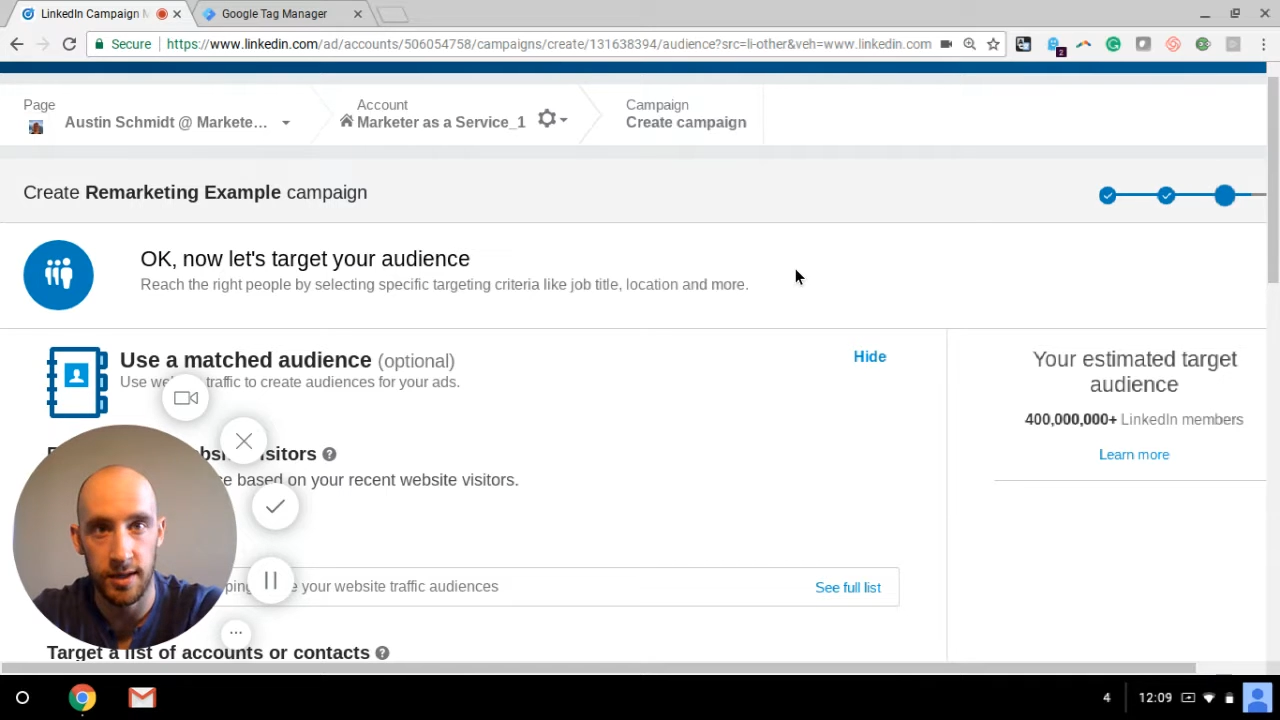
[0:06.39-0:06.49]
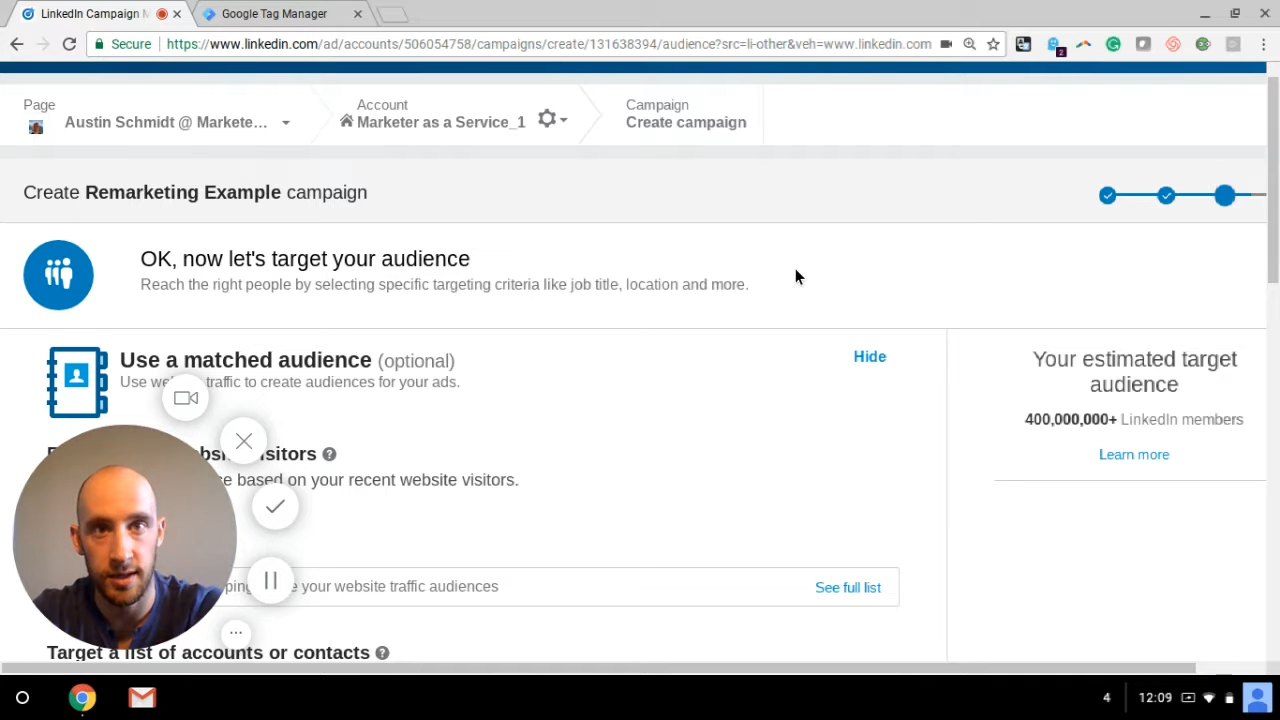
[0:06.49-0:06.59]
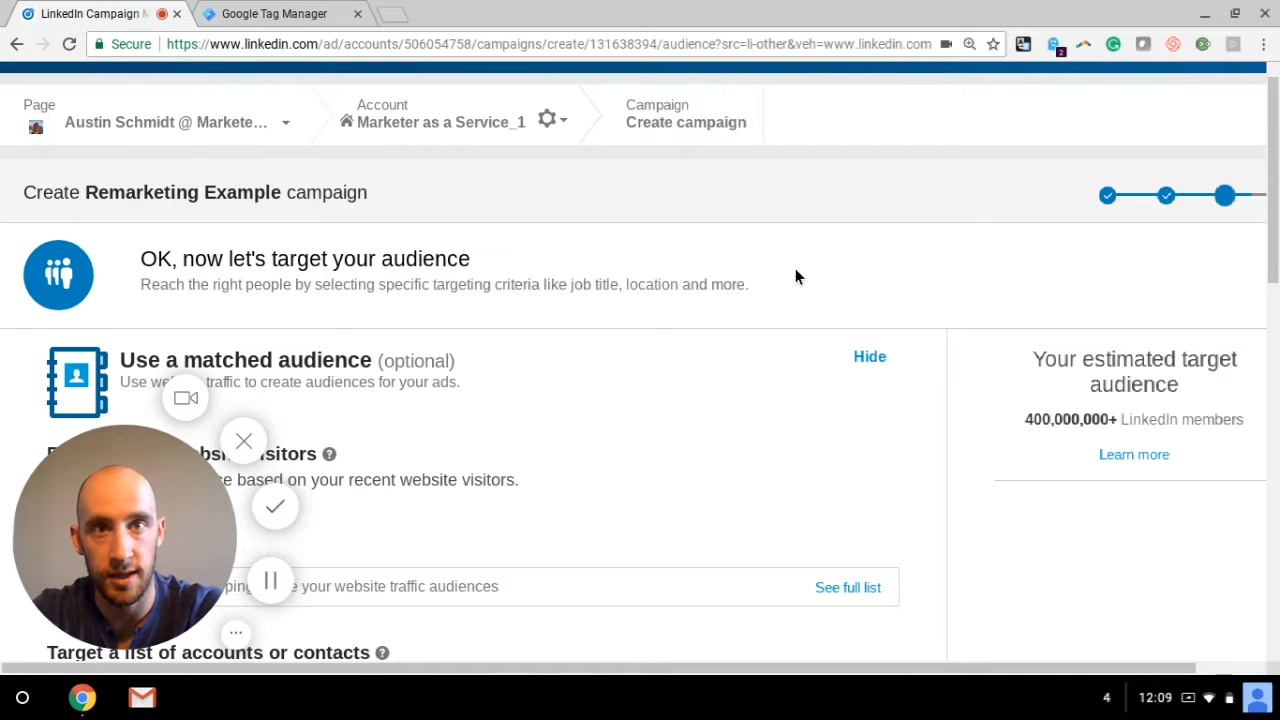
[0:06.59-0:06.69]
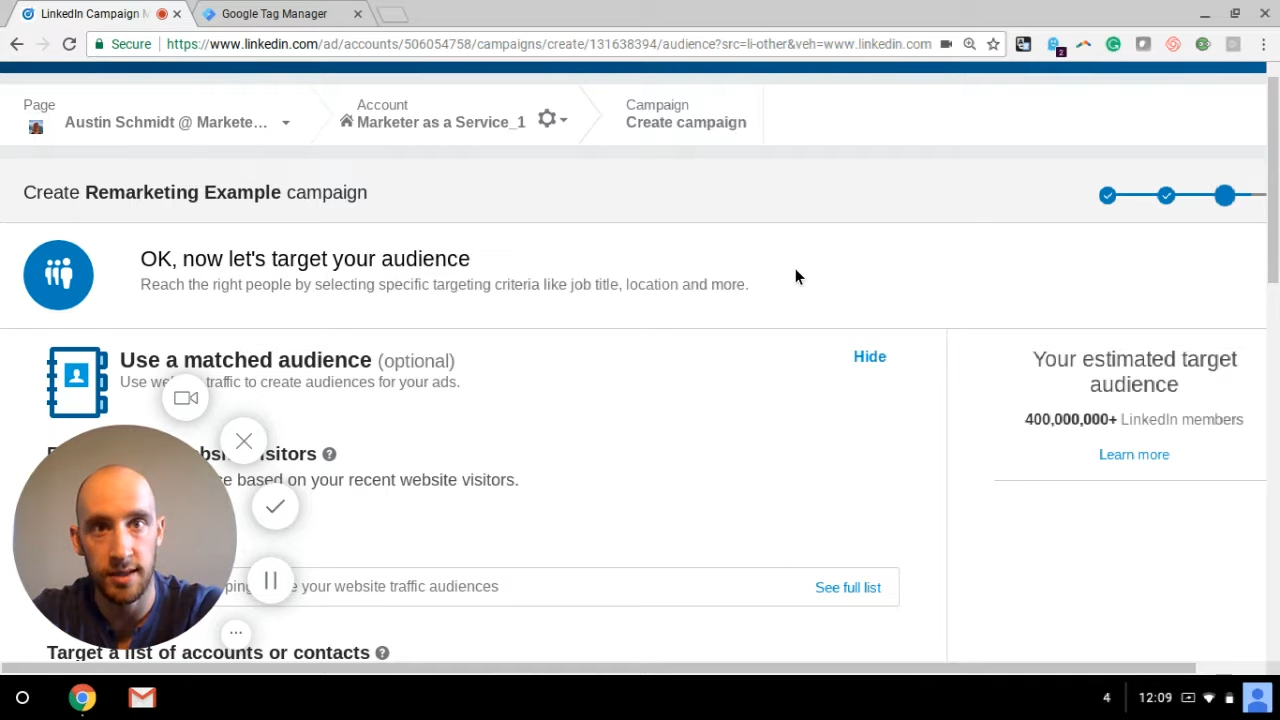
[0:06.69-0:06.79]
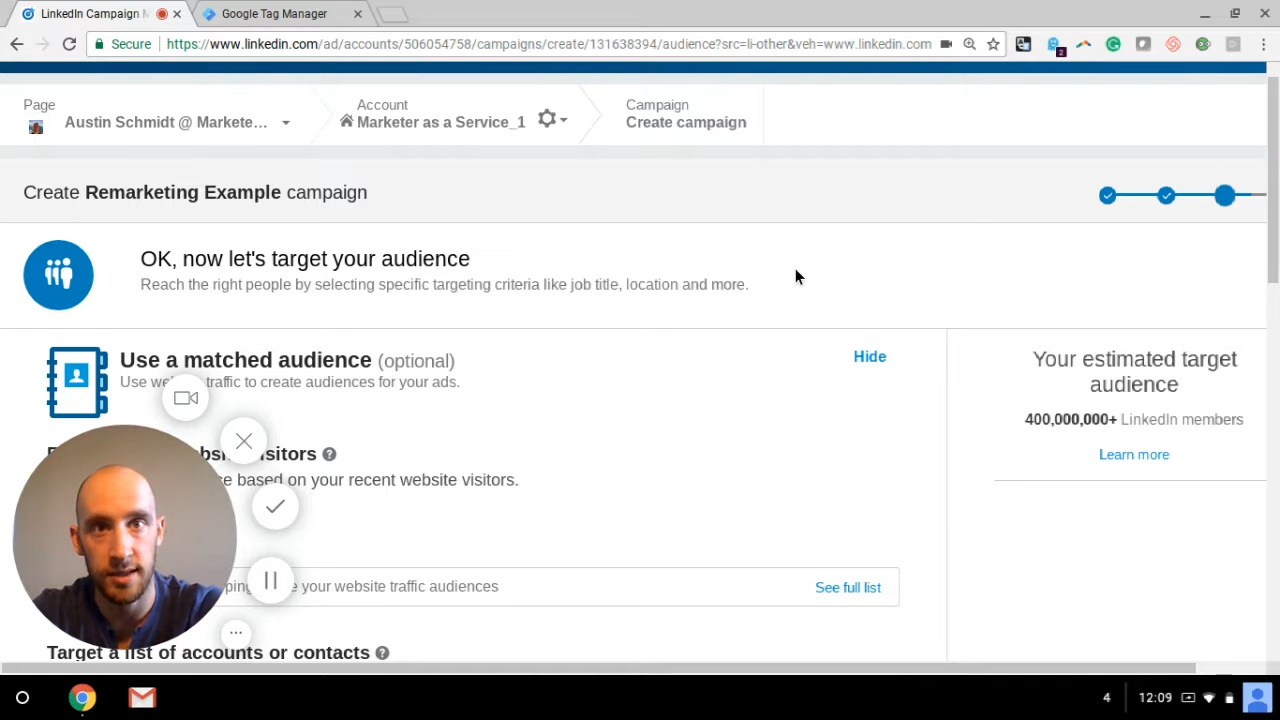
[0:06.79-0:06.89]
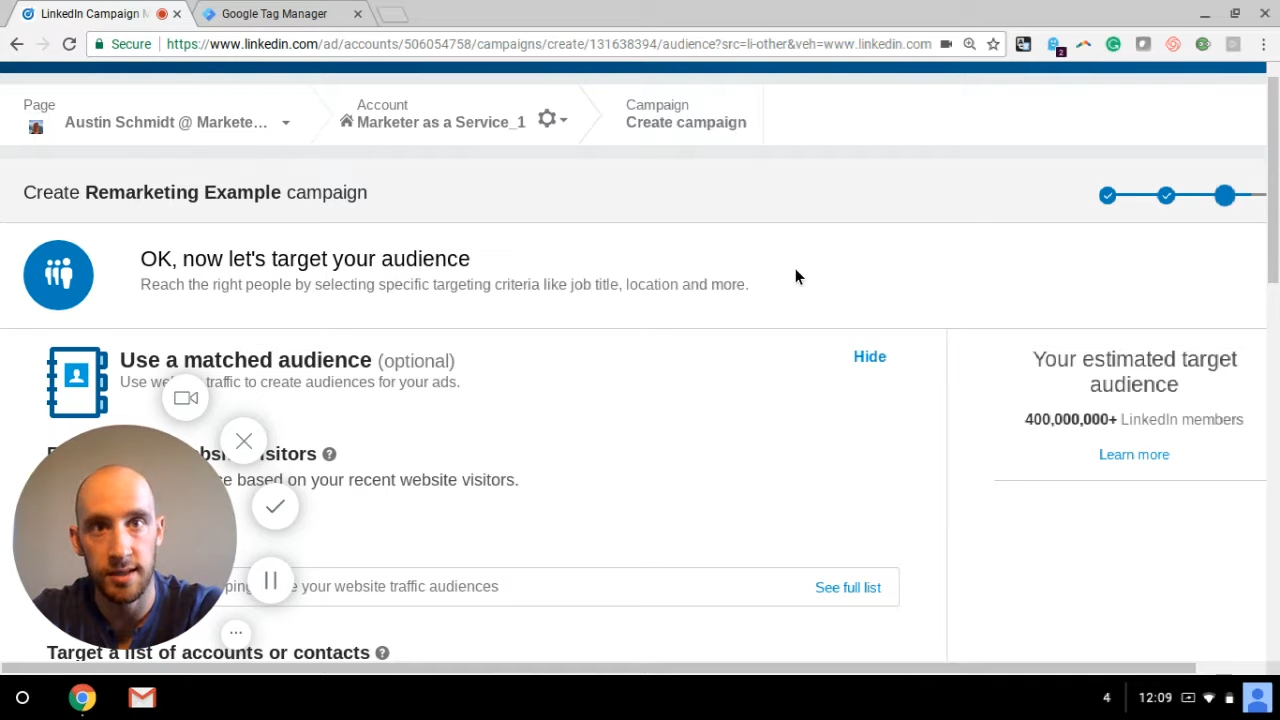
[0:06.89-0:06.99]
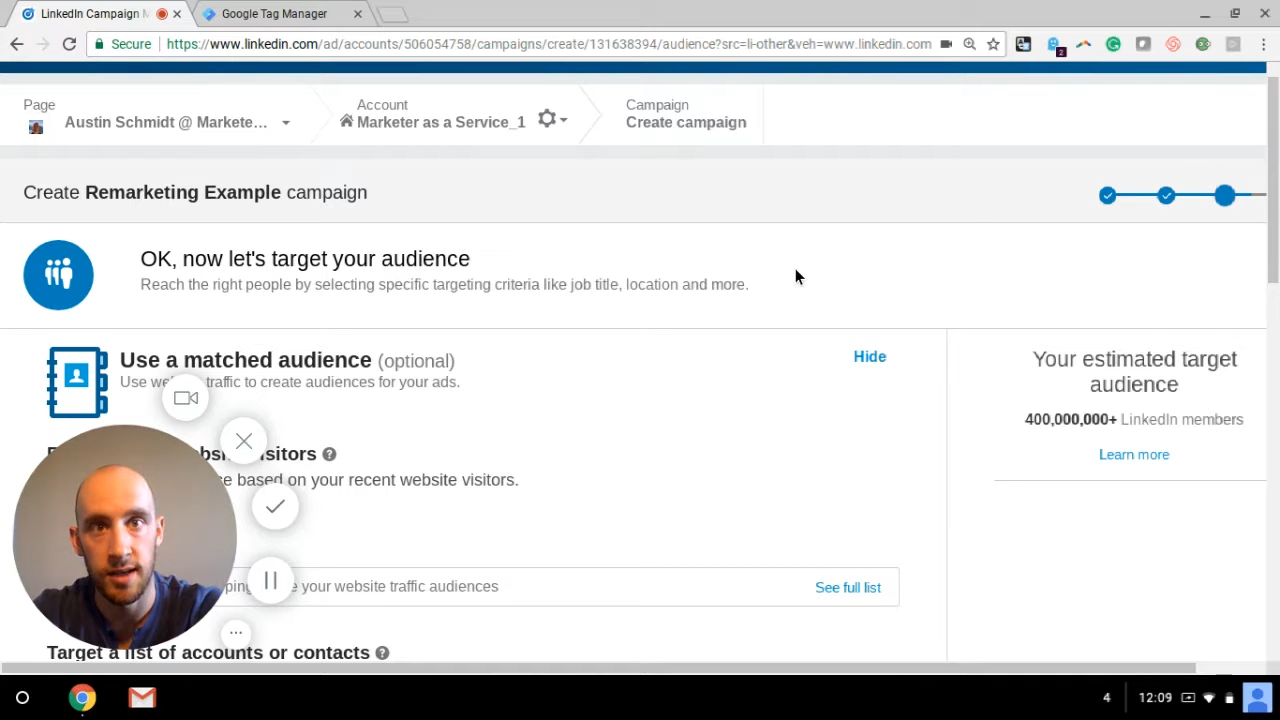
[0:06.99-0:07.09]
list,